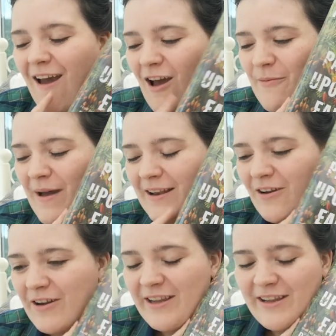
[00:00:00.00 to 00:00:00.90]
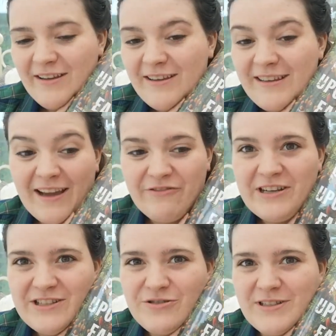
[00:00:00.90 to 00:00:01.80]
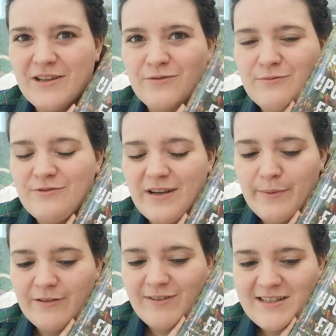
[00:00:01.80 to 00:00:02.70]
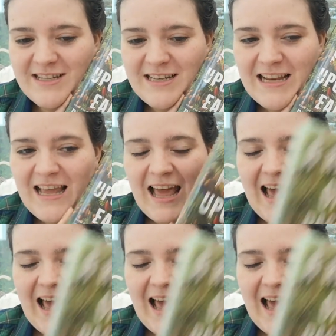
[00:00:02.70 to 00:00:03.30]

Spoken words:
And I really enjoyed it. I thought it was really well written.